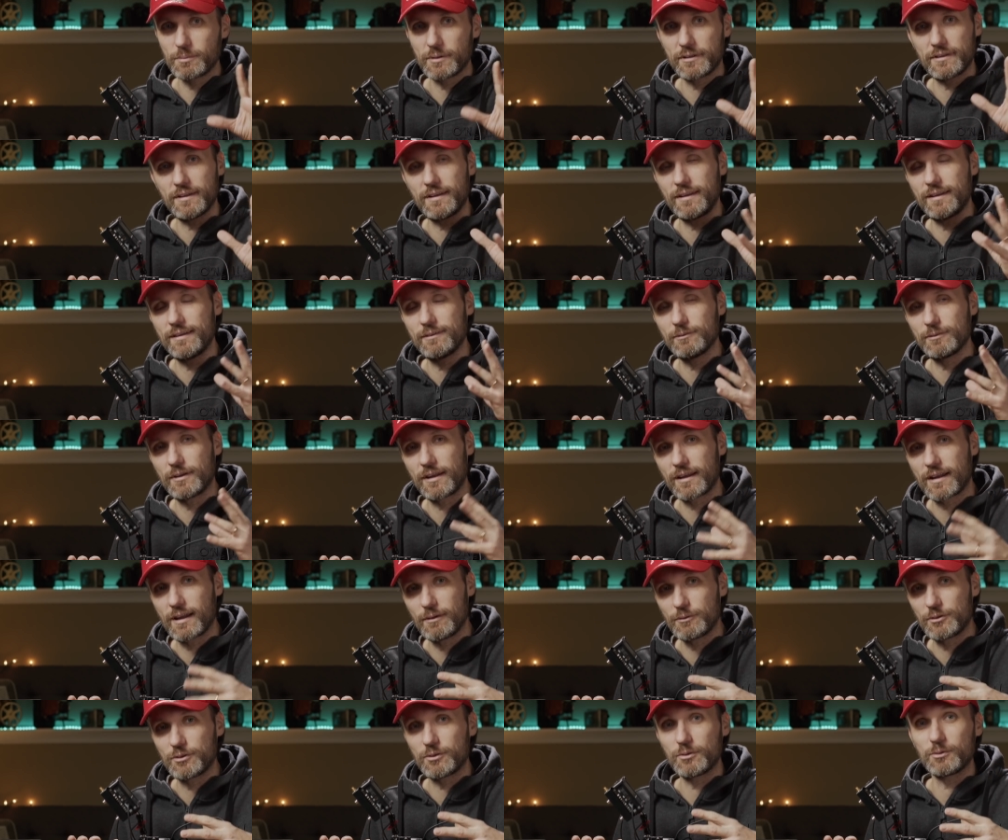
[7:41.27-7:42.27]
But then when it
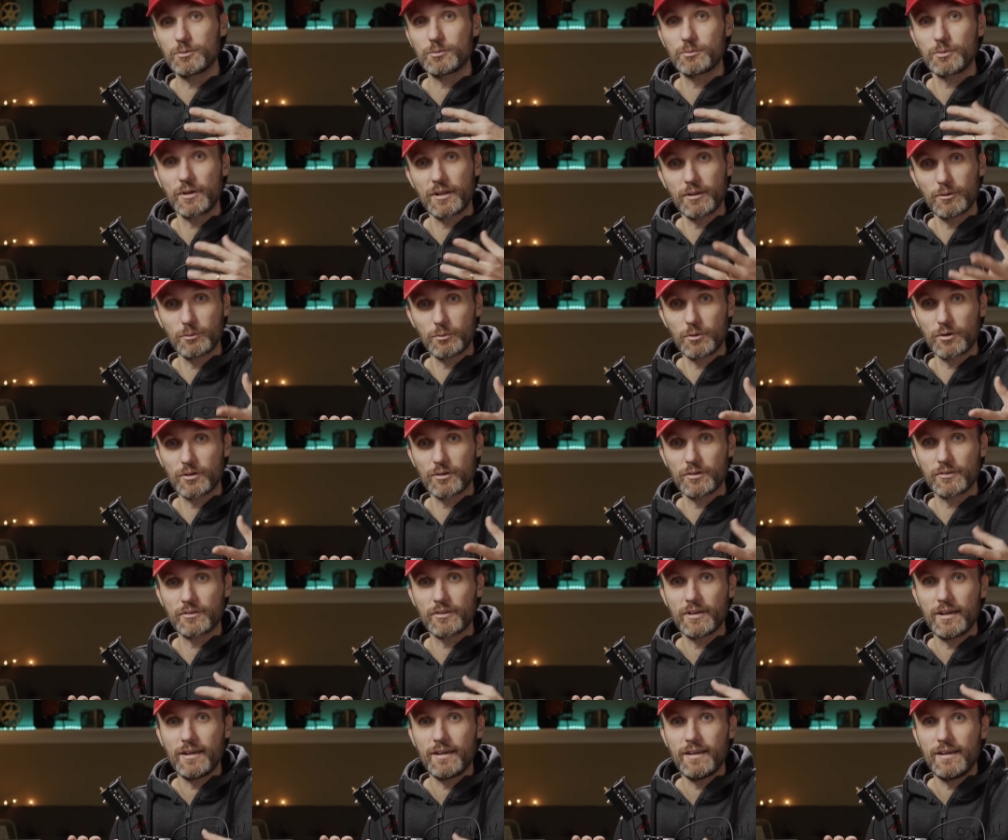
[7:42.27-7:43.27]
comes to real
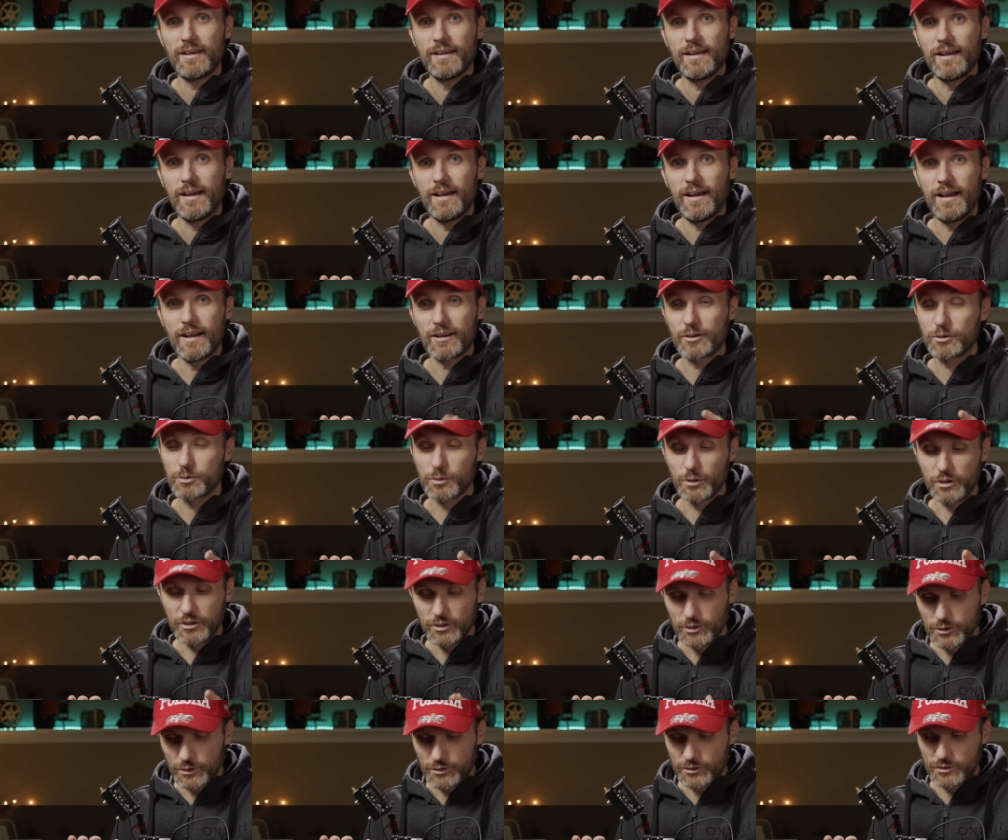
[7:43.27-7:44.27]
world actual
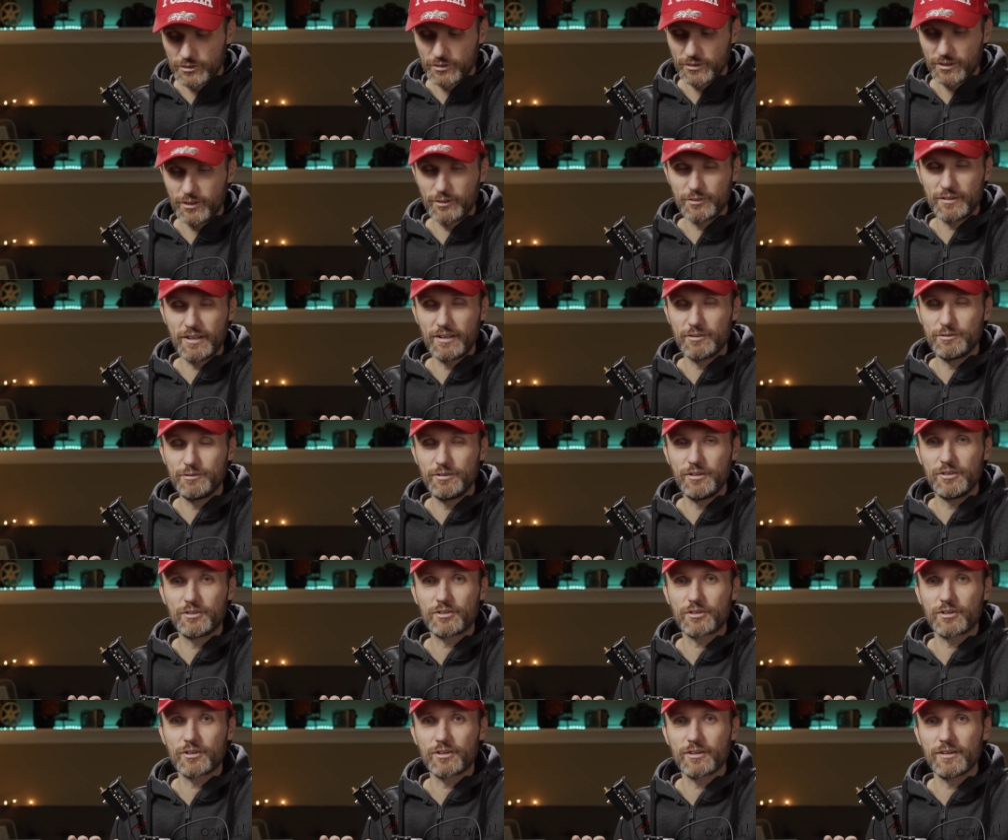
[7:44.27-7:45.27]
use of that
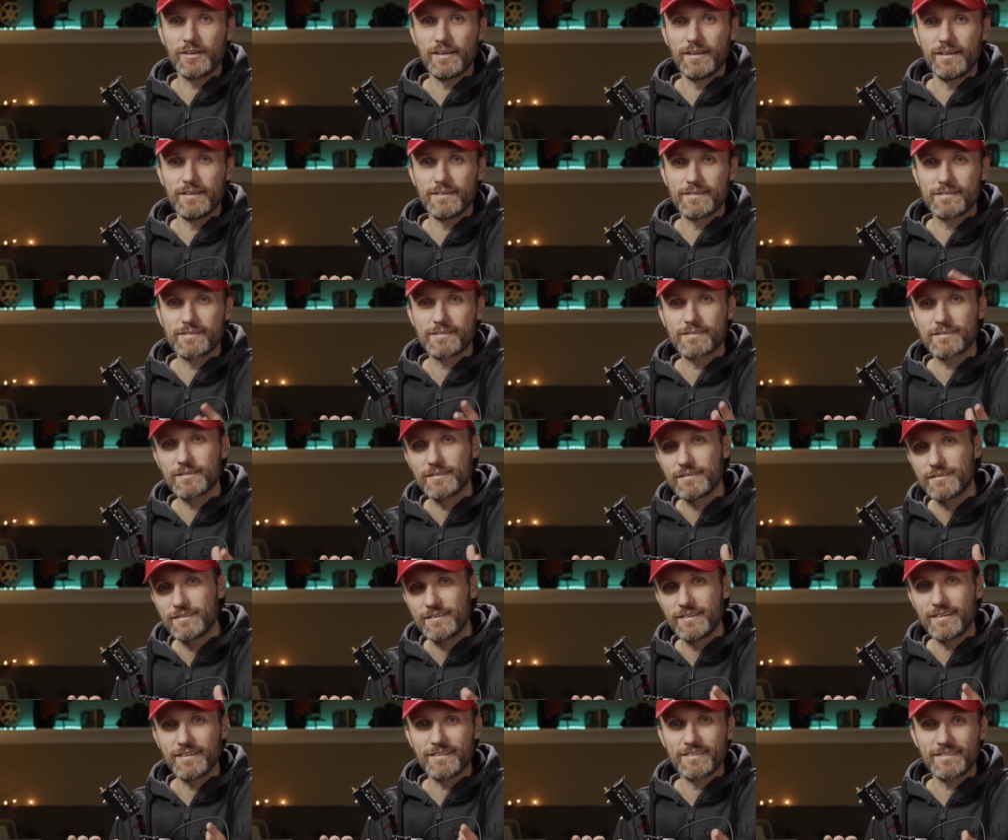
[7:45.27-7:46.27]
feature, it's
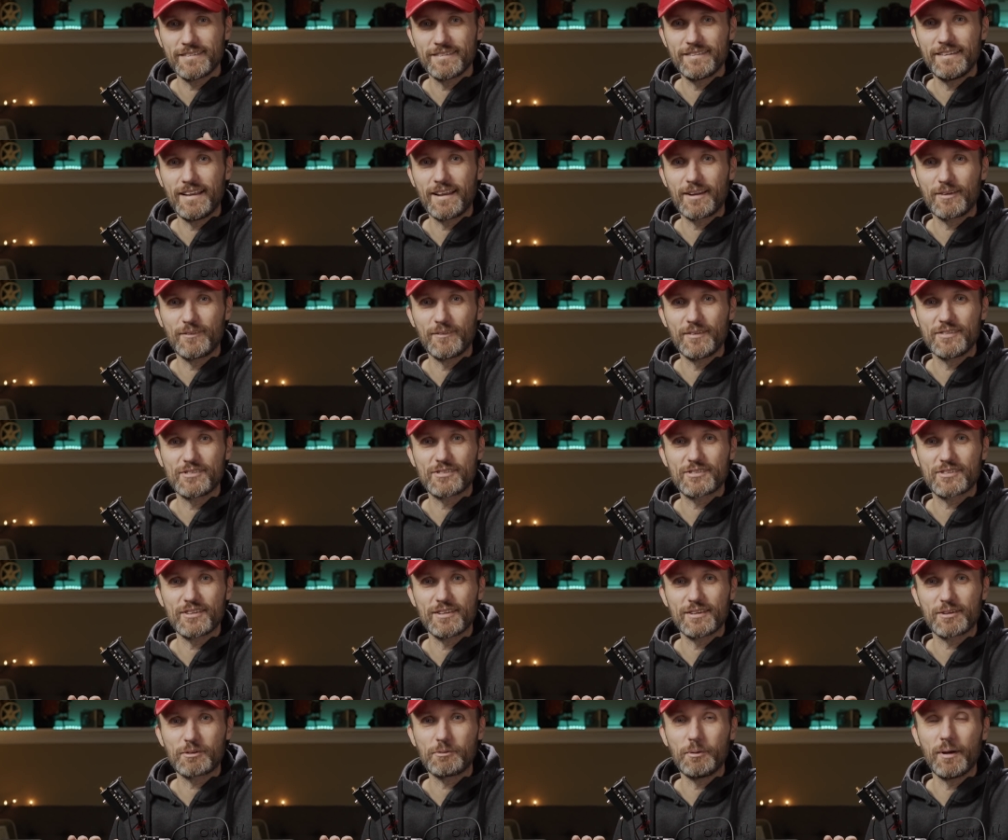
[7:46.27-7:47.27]
not always
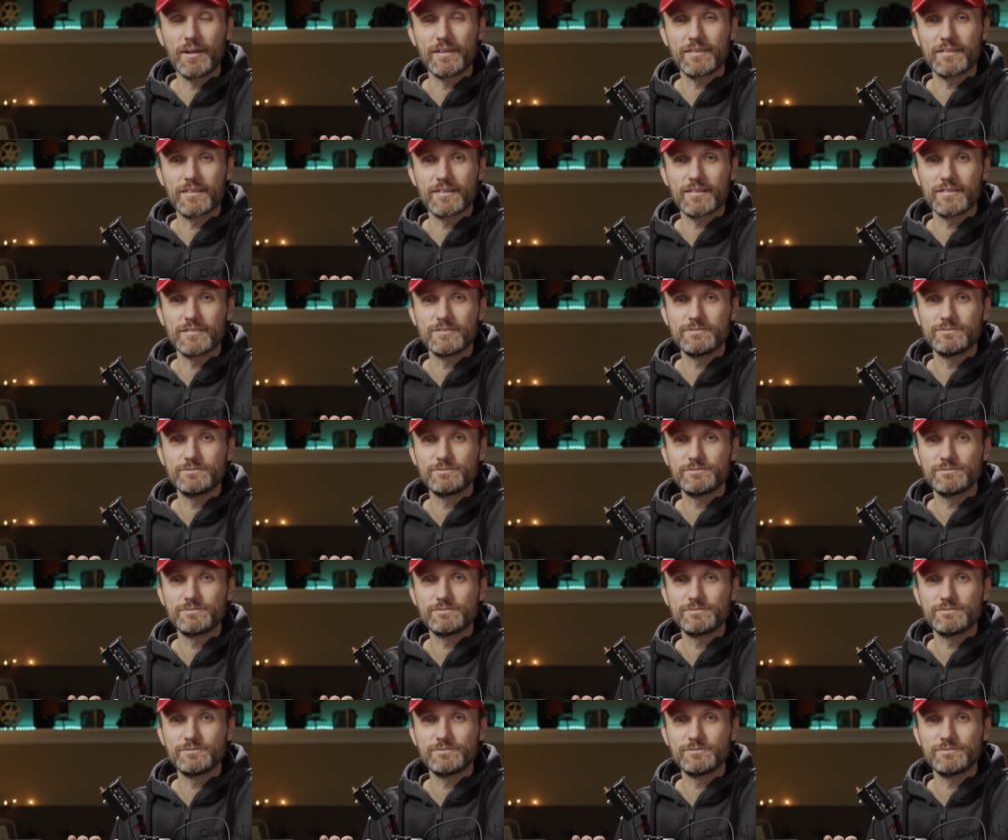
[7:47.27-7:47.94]
quite there.